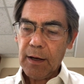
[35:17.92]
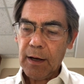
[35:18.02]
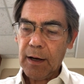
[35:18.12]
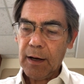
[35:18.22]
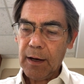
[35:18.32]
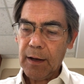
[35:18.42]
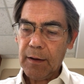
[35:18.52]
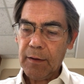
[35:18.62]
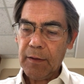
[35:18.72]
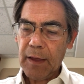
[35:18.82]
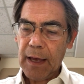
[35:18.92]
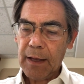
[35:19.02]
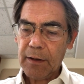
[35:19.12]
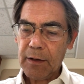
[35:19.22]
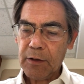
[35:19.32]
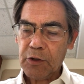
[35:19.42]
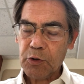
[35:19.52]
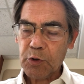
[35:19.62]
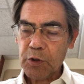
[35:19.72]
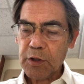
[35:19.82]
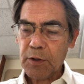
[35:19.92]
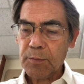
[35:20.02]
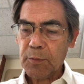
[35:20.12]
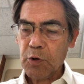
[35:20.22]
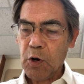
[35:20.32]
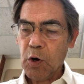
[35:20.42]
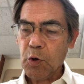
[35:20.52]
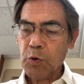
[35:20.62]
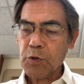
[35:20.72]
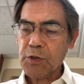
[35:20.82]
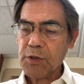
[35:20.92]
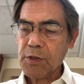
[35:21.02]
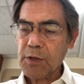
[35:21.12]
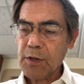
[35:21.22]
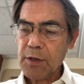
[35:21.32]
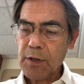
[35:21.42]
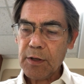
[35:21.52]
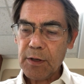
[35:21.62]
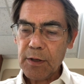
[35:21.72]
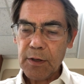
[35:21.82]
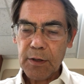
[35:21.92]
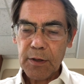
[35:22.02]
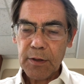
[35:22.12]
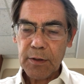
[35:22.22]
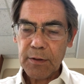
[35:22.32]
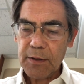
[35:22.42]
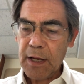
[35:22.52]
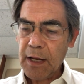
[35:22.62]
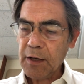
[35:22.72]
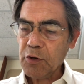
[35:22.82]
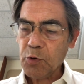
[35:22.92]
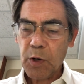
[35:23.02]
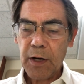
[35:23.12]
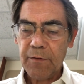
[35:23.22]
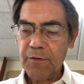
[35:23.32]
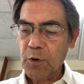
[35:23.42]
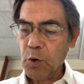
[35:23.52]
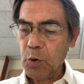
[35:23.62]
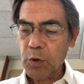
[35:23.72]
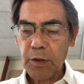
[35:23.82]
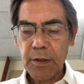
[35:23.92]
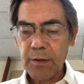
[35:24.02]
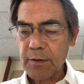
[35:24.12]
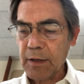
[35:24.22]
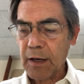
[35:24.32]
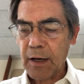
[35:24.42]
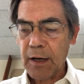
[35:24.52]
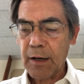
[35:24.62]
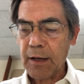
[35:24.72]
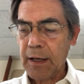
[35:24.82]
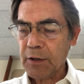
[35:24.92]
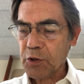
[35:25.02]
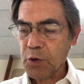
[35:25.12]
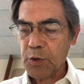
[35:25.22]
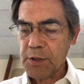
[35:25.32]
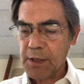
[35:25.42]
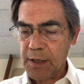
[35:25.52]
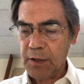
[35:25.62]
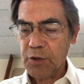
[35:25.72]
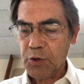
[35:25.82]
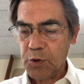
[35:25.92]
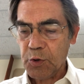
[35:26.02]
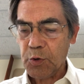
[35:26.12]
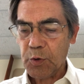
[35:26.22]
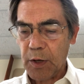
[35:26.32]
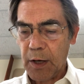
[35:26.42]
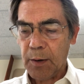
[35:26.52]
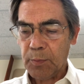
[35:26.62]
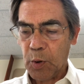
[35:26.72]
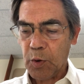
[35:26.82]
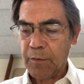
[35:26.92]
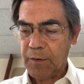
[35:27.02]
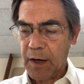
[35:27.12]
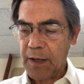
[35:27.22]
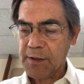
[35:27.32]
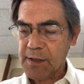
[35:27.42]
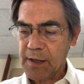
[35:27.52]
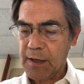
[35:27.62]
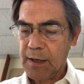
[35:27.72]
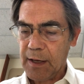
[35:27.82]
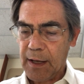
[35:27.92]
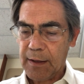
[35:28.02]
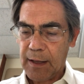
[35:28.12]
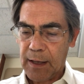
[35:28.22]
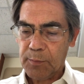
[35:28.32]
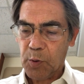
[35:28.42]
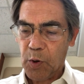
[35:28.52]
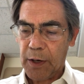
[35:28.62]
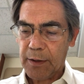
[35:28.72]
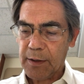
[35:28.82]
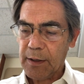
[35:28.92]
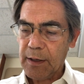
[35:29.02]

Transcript: Uh, that Jerusalem grows 10, 20 fold uh, and turns into a bona fide city at that point.